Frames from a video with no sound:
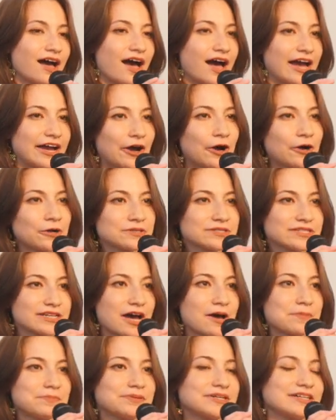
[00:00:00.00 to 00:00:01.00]
I hold
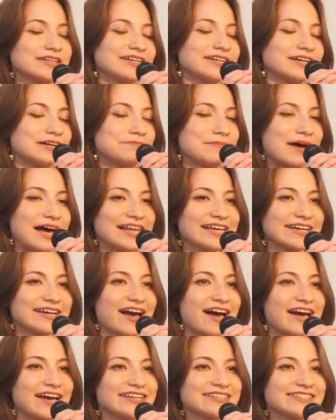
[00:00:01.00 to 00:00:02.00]
up a
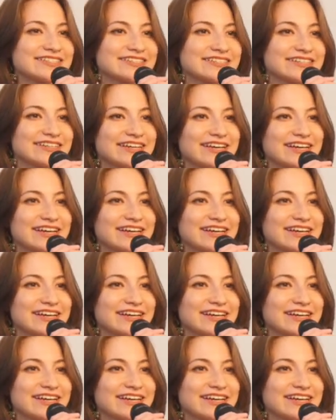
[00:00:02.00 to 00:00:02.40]
malachite